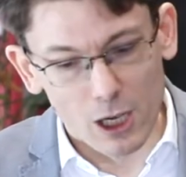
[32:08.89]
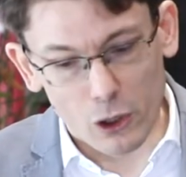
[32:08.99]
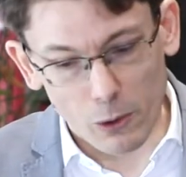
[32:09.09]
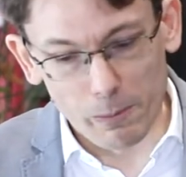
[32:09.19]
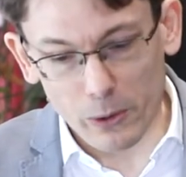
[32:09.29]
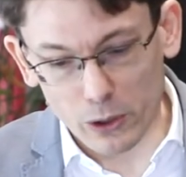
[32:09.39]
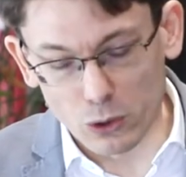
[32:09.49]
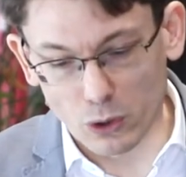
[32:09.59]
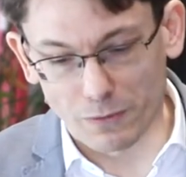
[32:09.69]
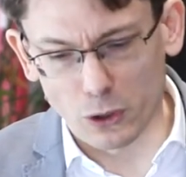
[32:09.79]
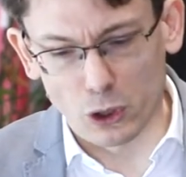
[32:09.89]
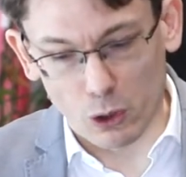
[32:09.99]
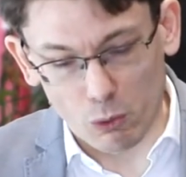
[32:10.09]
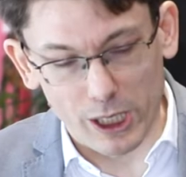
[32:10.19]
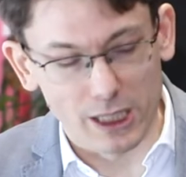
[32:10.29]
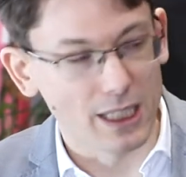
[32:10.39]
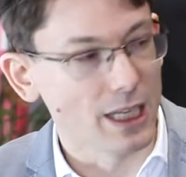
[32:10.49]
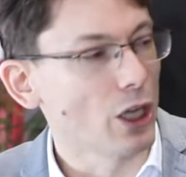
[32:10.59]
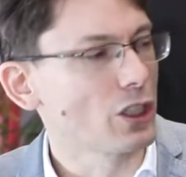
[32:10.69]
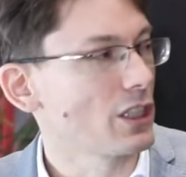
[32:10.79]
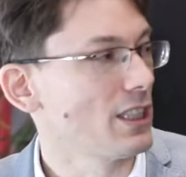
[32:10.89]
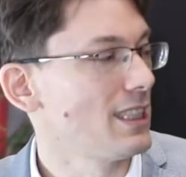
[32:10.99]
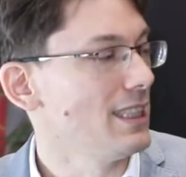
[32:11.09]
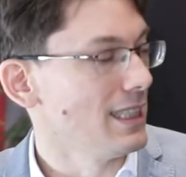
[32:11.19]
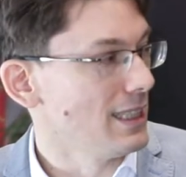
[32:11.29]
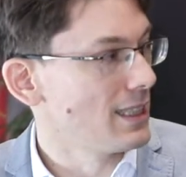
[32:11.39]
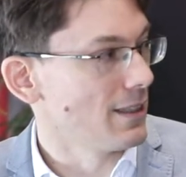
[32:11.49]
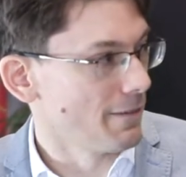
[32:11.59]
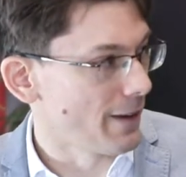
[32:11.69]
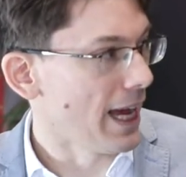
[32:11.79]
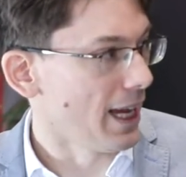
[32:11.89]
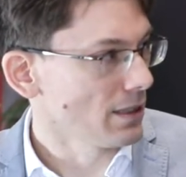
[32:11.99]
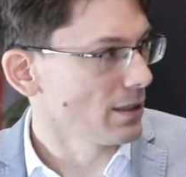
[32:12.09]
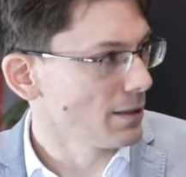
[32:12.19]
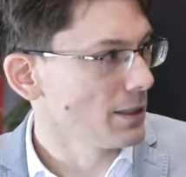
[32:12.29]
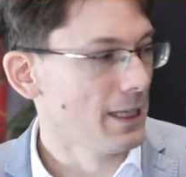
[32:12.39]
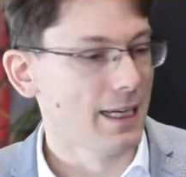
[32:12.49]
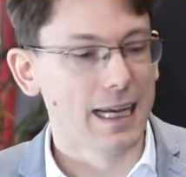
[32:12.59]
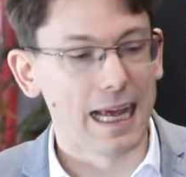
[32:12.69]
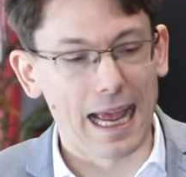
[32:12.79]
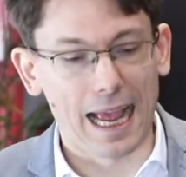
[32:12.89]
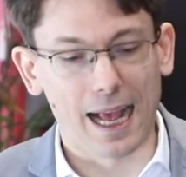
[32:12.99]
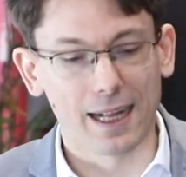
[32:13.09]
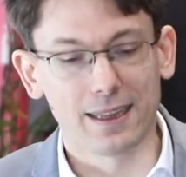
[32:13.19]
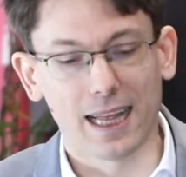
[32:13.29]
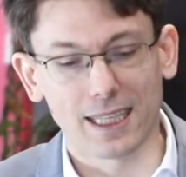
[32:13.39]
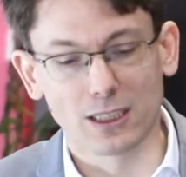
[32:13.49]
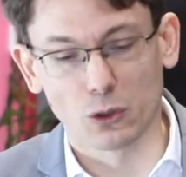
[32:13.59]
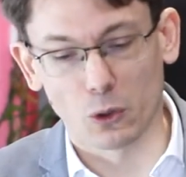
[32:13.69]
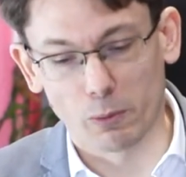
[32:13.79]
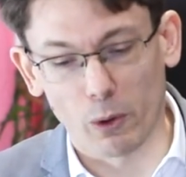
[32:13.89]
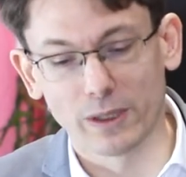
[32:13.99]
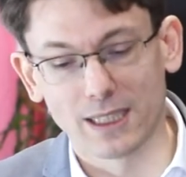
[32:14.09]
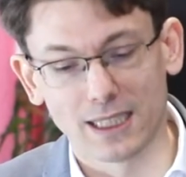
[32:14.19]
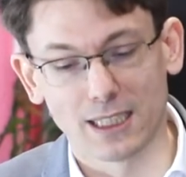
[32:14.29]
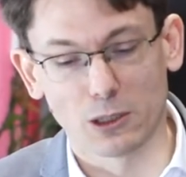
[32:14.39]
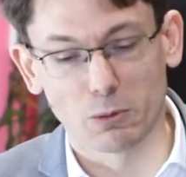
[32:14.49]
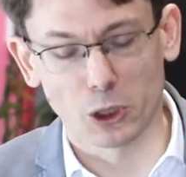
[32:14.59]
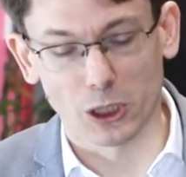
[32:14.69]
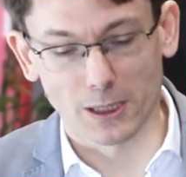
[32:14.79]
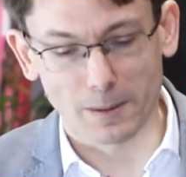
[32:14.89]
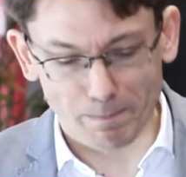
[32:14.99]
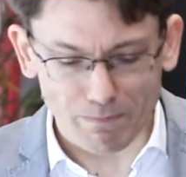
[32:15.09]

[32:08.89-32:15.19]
compared to the future where the uncertainty is vast, and that's your probability distributions.